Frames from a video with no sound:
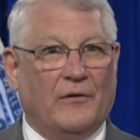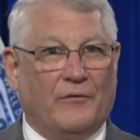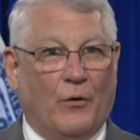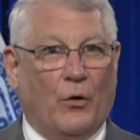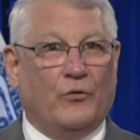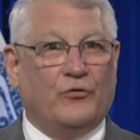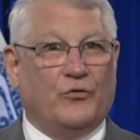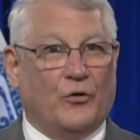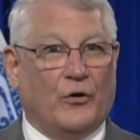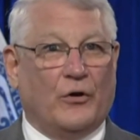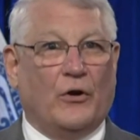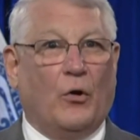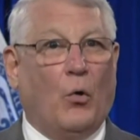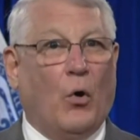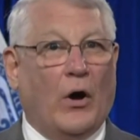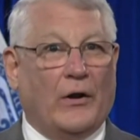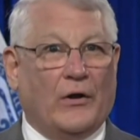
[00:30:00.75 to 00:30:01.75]
Folks, you're going to
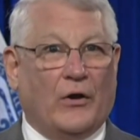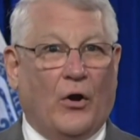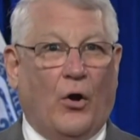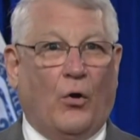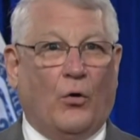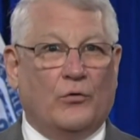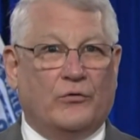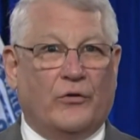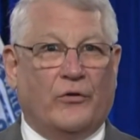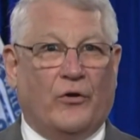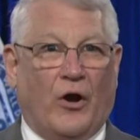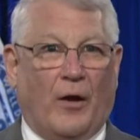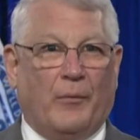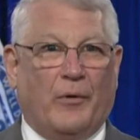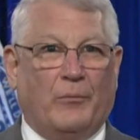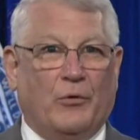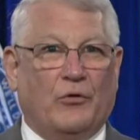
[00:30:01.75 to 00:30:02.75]
want to go to the
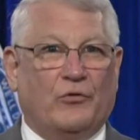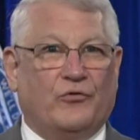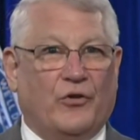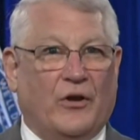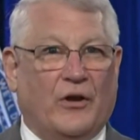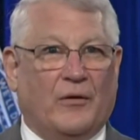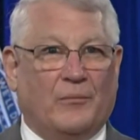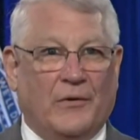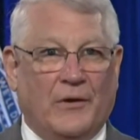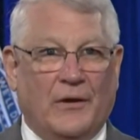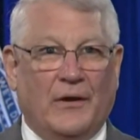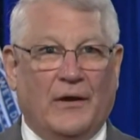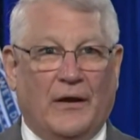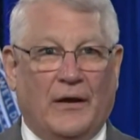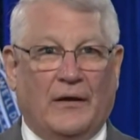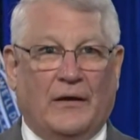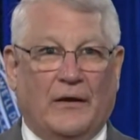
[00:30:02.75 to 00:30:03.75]
Army Museum.
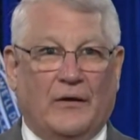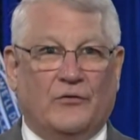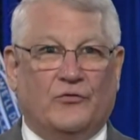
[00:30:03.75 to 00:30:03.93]
It is